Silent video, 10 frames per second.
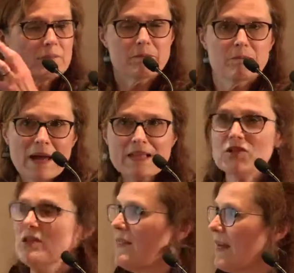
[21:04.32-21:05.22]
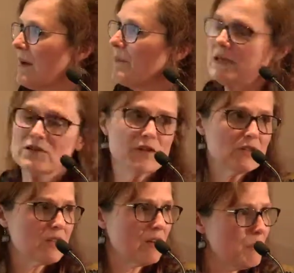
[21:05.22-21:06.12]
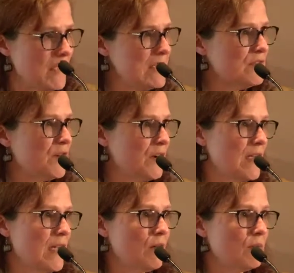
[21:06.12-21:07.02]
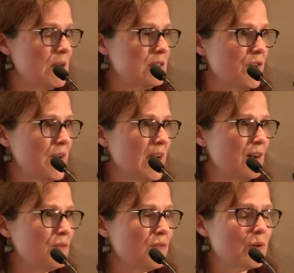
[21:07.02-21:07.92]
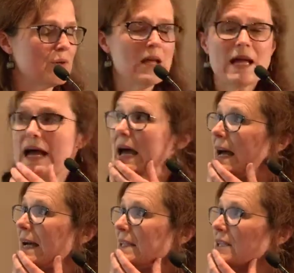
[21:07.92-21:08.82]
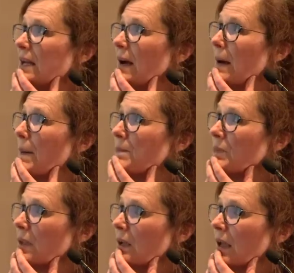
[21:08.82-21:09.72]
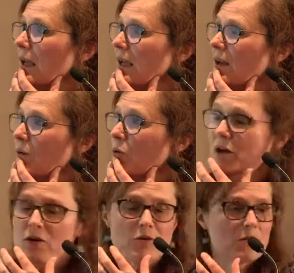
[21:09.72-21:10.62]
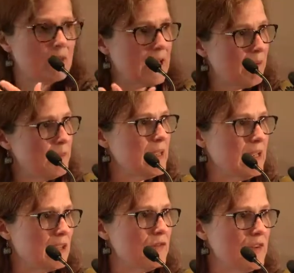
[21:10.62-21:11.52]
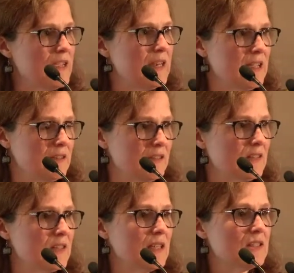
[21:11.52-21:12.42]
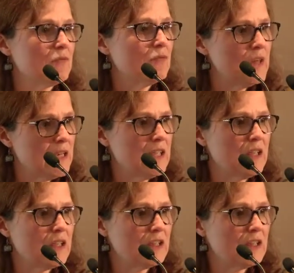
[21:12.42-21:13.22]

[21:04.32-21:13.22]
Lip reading: mention that because phototherapy is very helpful, and although can be inconvenient, is a really